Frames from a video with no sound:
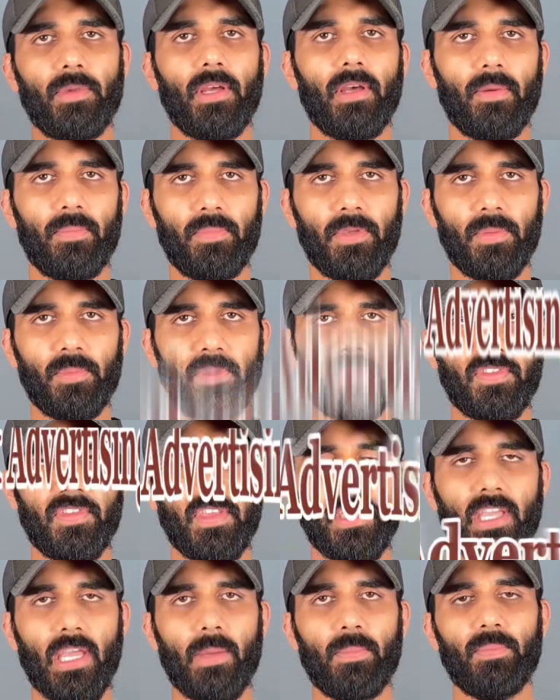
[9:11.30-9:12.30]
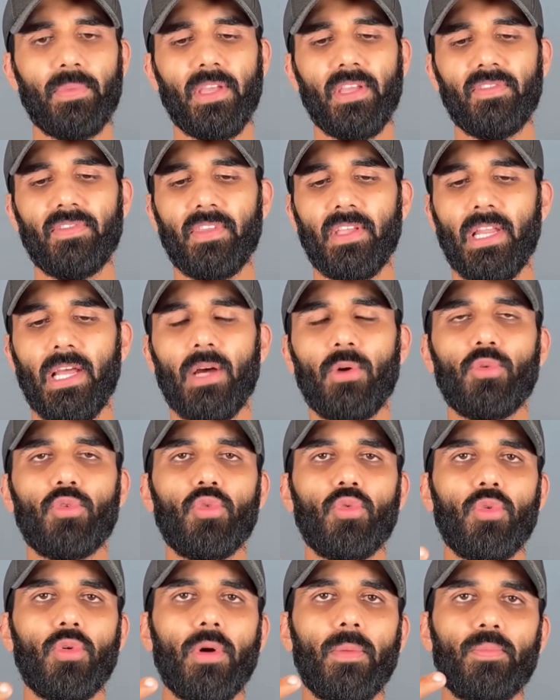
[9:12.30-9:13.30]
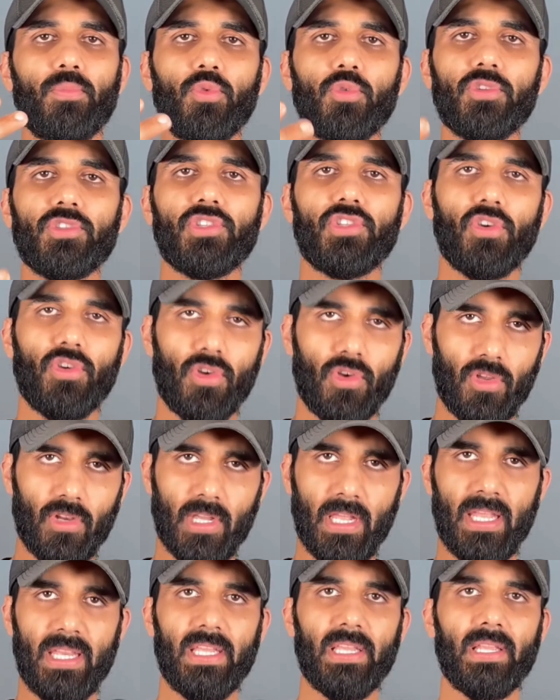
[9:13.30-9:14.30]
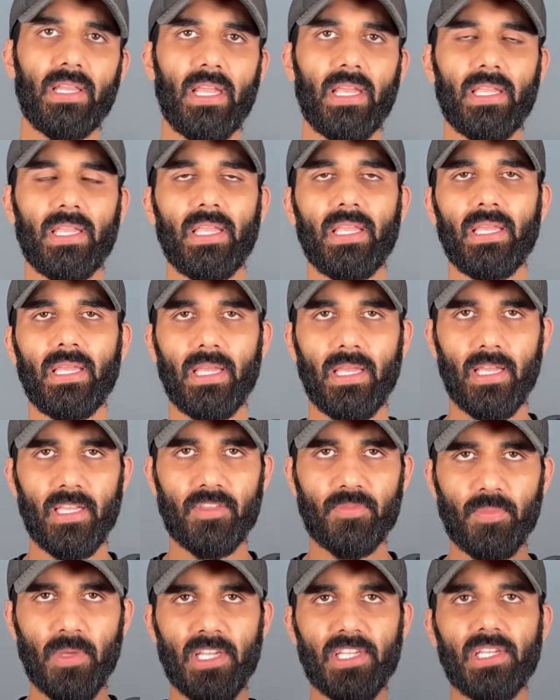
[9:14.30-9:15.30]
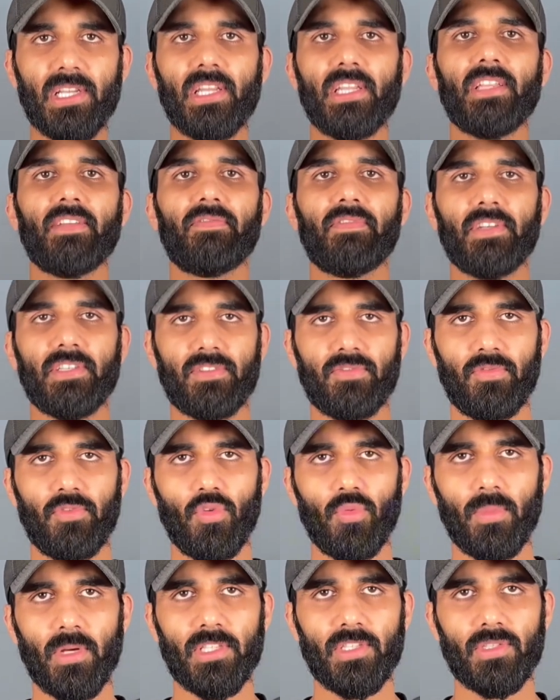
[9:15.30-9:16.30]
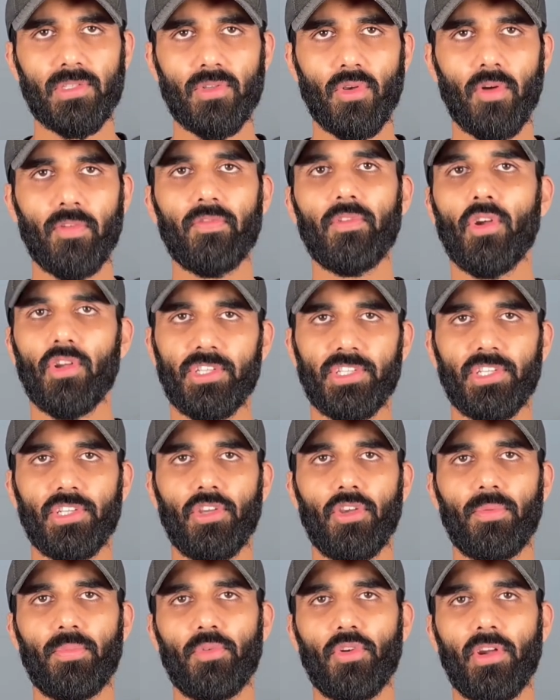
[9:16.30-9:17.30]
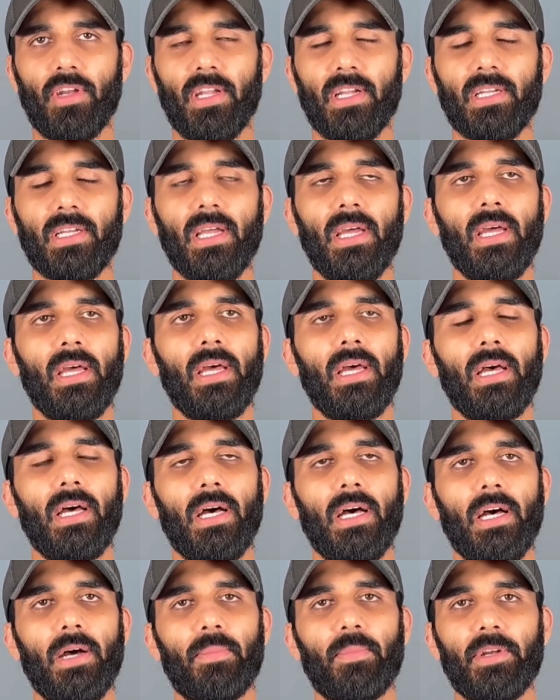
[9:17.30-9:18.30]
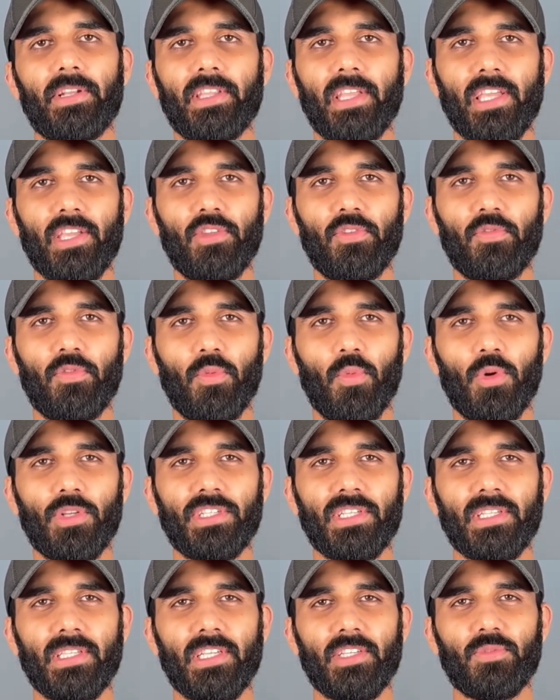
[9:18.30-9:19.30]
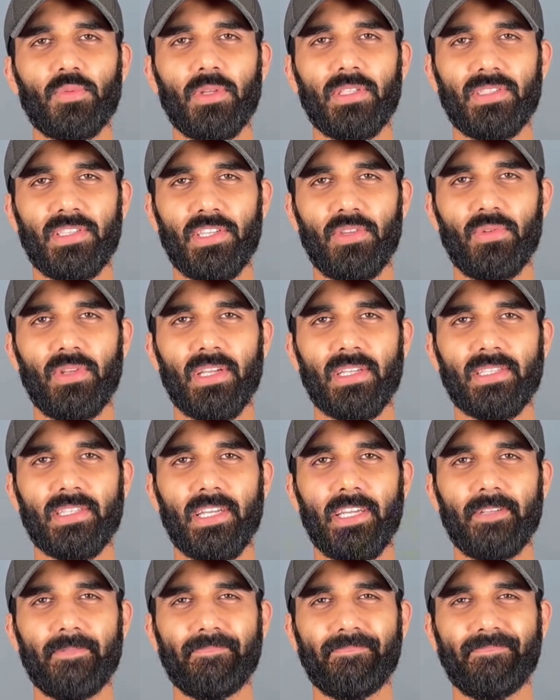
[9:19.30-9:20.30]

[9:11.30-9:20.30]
PPC campaigns, and how to boost your organic ranking, especially in the first few months of launching your product. But thank you for watching this one. See you next time.